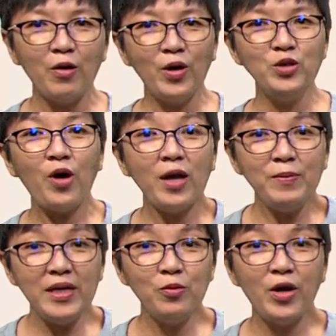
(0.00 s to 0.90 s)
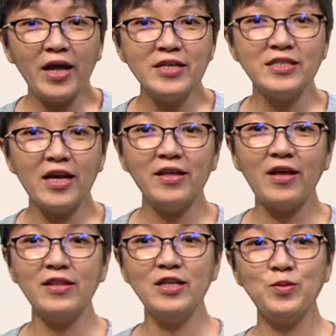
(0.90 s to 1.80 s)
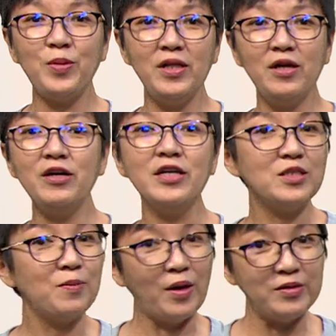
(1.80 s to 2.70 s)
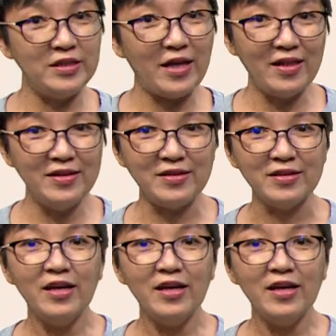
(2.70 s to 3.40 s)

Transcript: what do I mean when I say that this pillar is multi-talented?